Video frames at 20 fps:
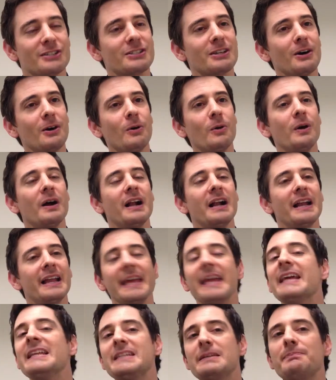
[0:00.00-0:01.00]
So
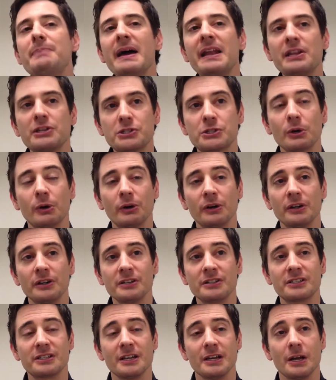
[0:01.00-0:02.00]
independent
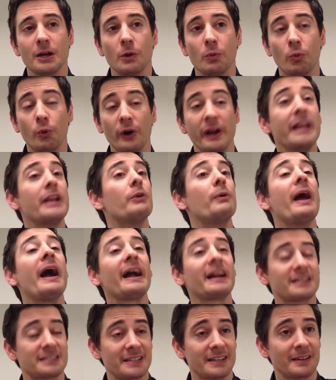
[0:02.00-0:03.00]
stores were
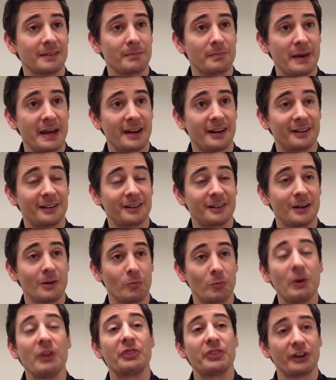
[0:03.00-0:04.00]
interacting better
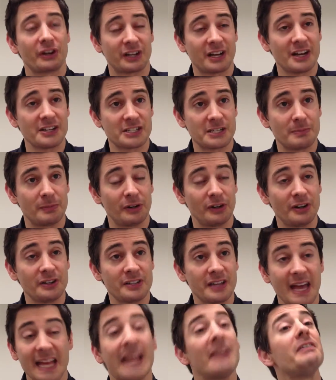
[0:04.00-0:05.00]
with their
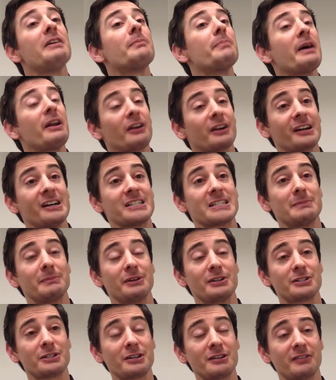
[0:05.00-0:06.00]
customers and giving better
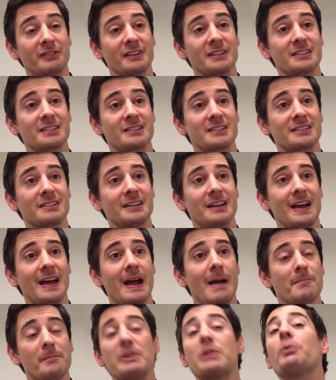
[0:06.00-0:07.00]
customer service,
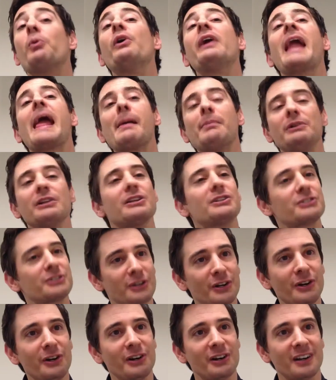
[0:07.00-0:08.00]
but they weren't able to
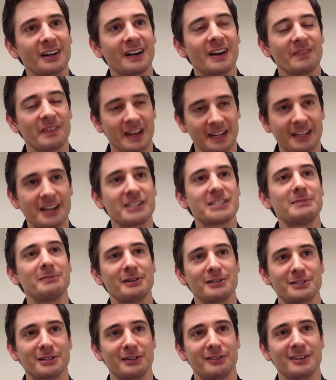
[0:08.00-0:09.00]
turn that customer
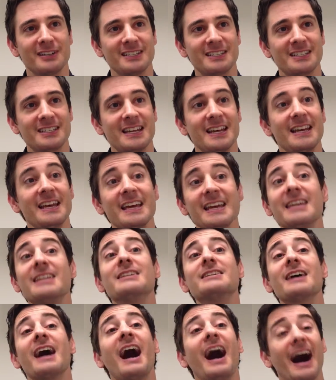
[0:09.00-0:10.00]
service
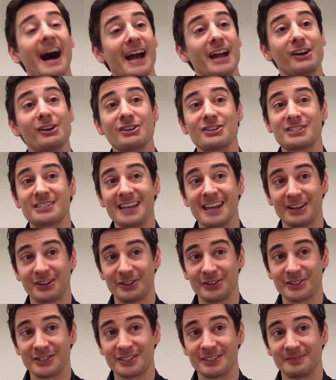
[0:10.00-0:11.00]
into higher
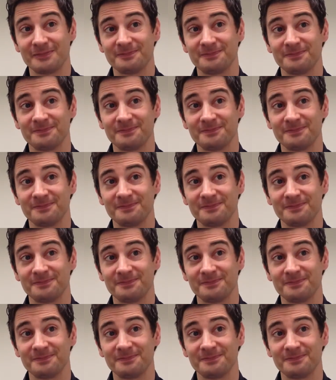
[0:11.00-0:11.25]
sales.